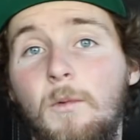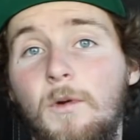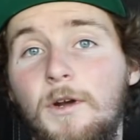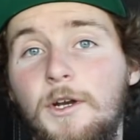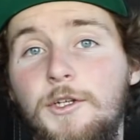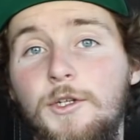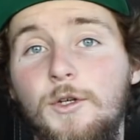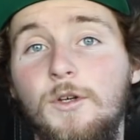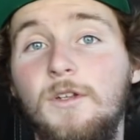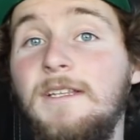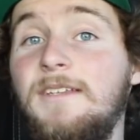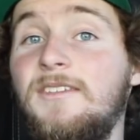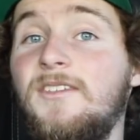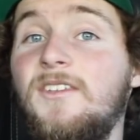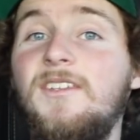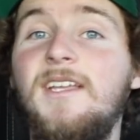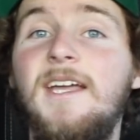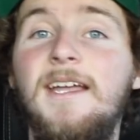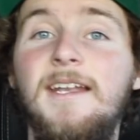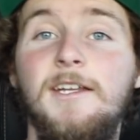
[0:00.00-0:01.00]
I want to do at least a
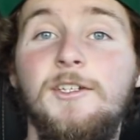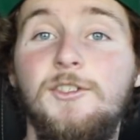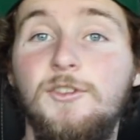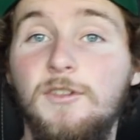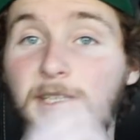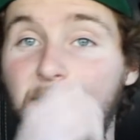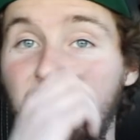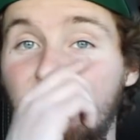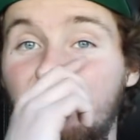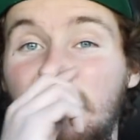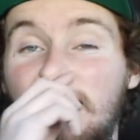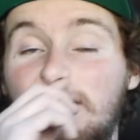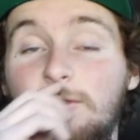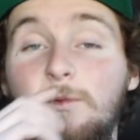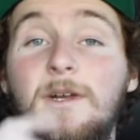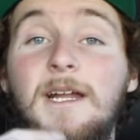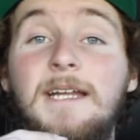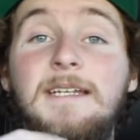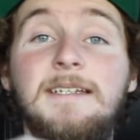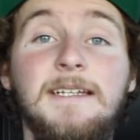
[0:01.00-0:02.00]
10 inch lift. That's
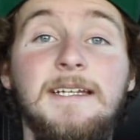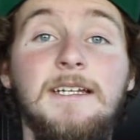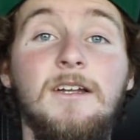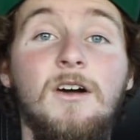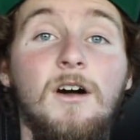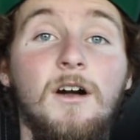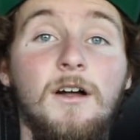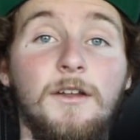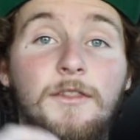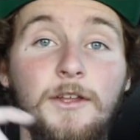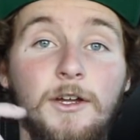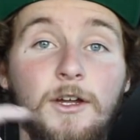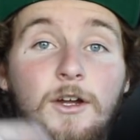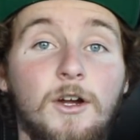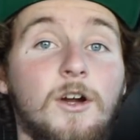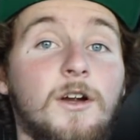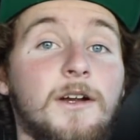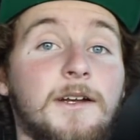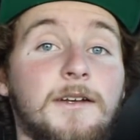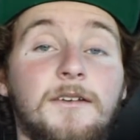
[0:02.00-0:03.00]
what I did on the
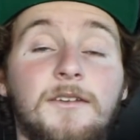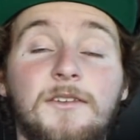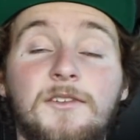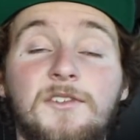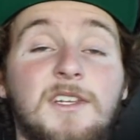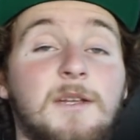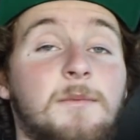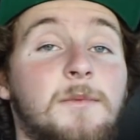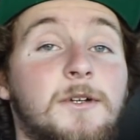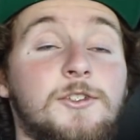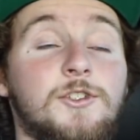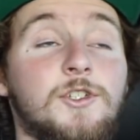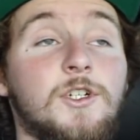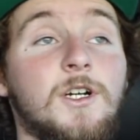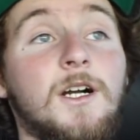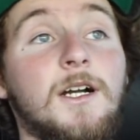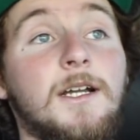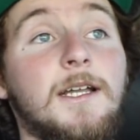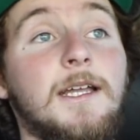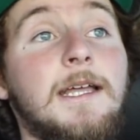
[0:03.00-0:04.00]
current SEMA
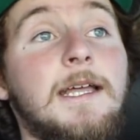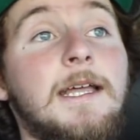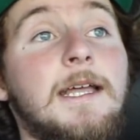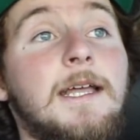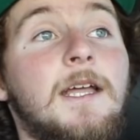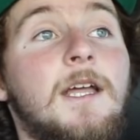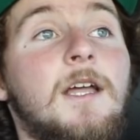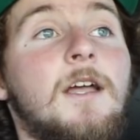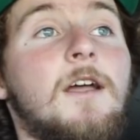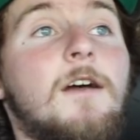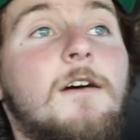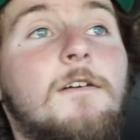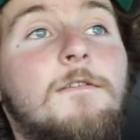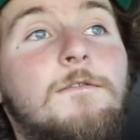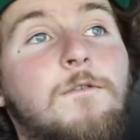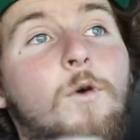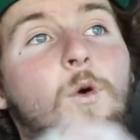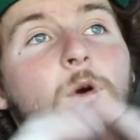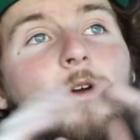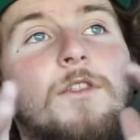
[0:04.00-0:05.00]
truck
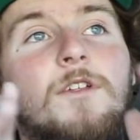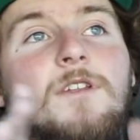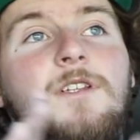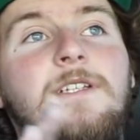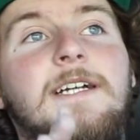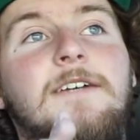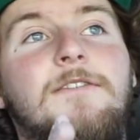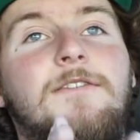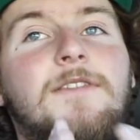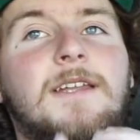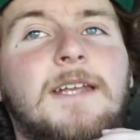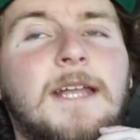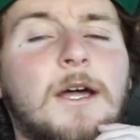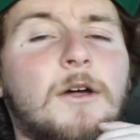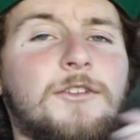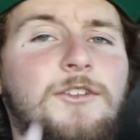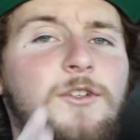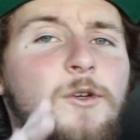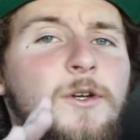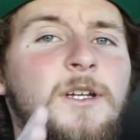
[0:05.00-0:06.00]
for the lift. And now
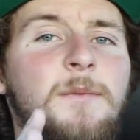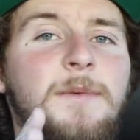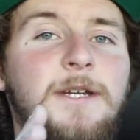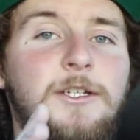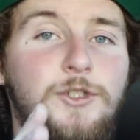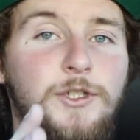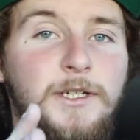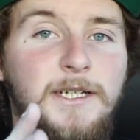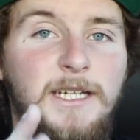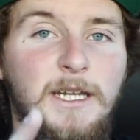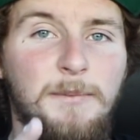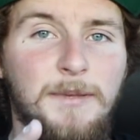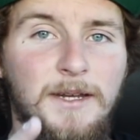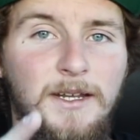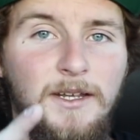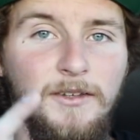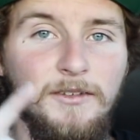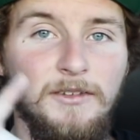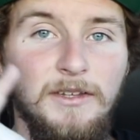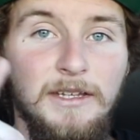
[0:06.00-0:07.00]
it's going to be tricky
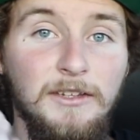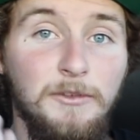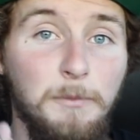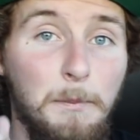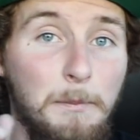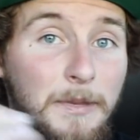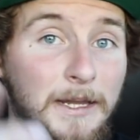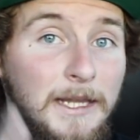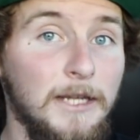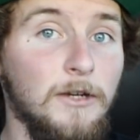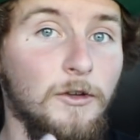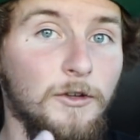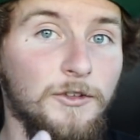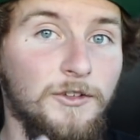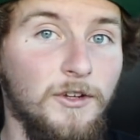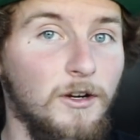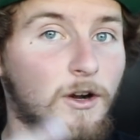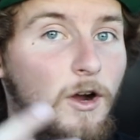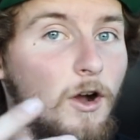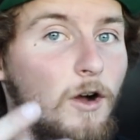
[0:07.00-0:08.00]
because these Beetles
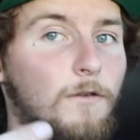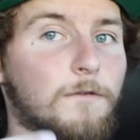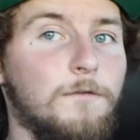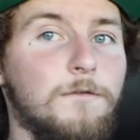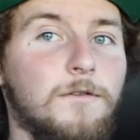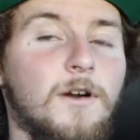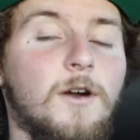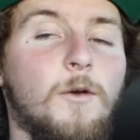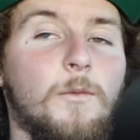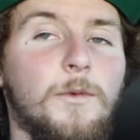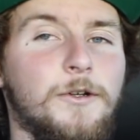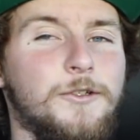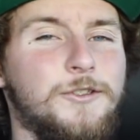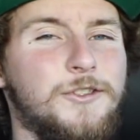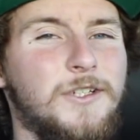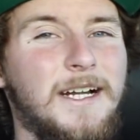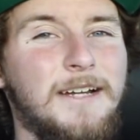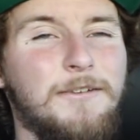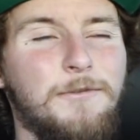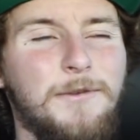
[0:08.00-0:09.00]
are all front wheel
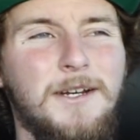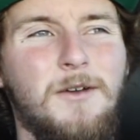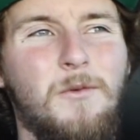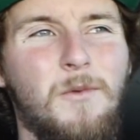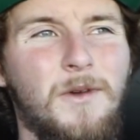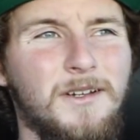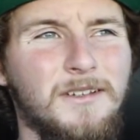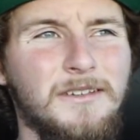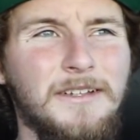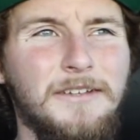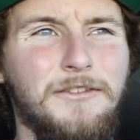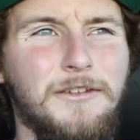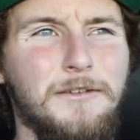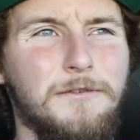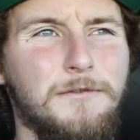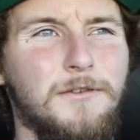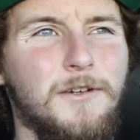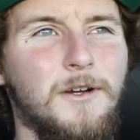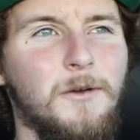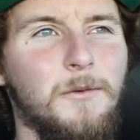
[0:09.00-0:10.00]
drive. We don't want a lifted
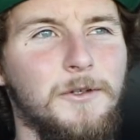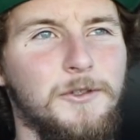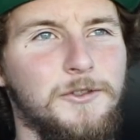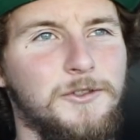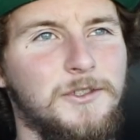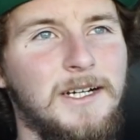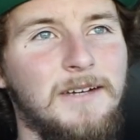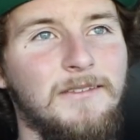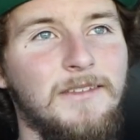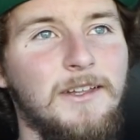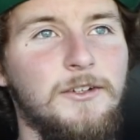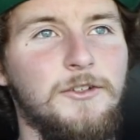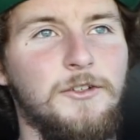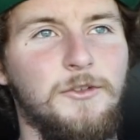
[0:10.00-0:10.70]
front wheel drive.